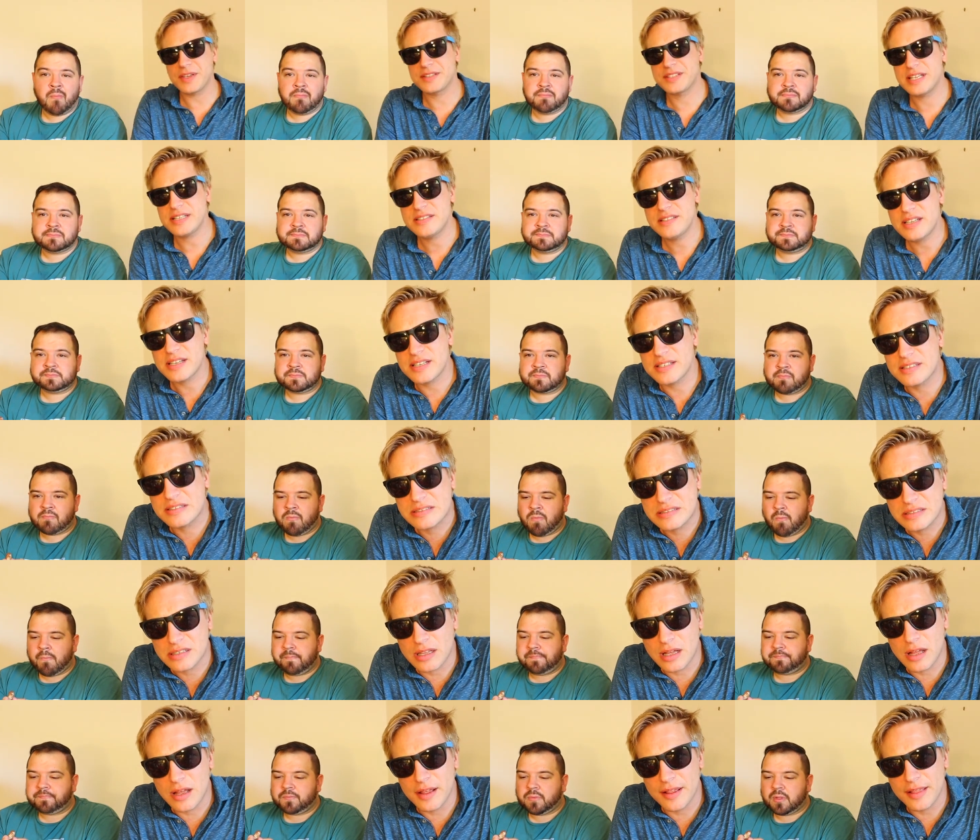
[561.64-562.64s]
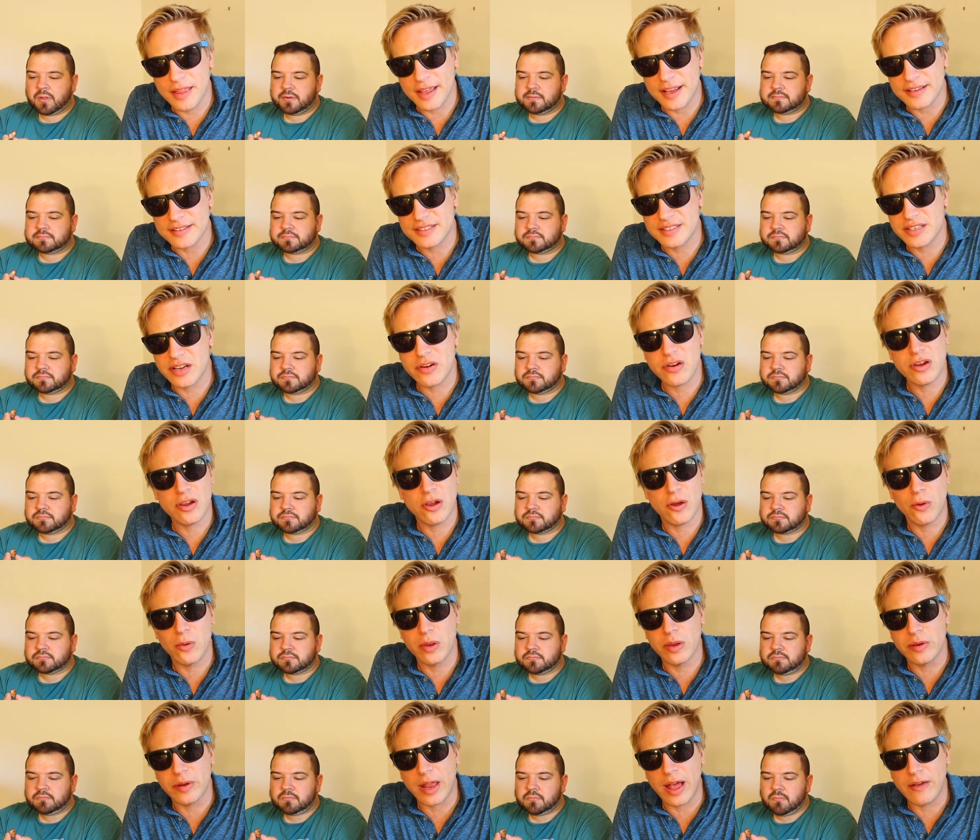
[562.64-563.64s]
Speaker 1: It tastes like a uh, like a cereal
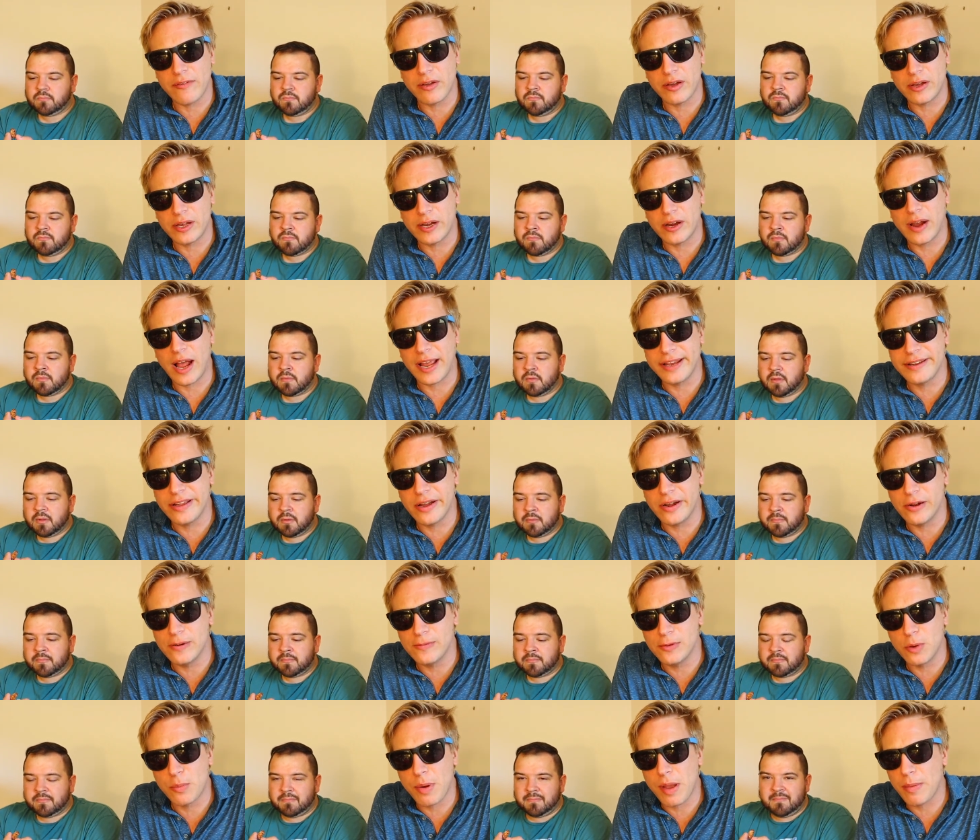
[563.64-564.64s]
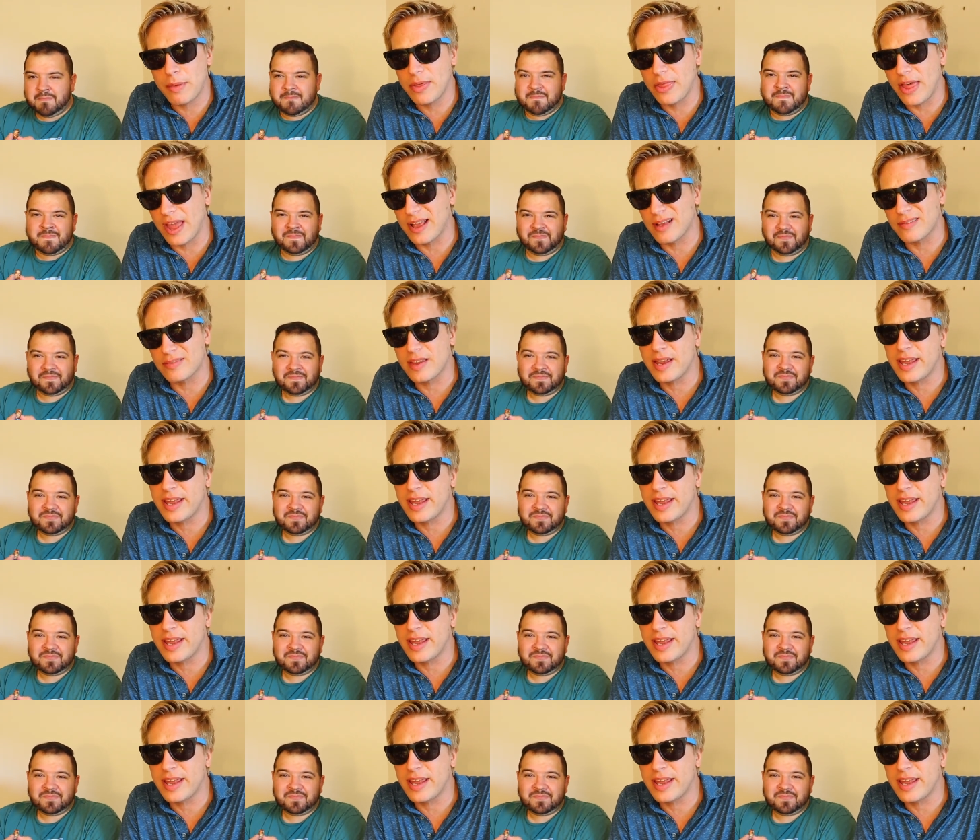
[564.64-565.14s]
we would have out here. I know you're probably like,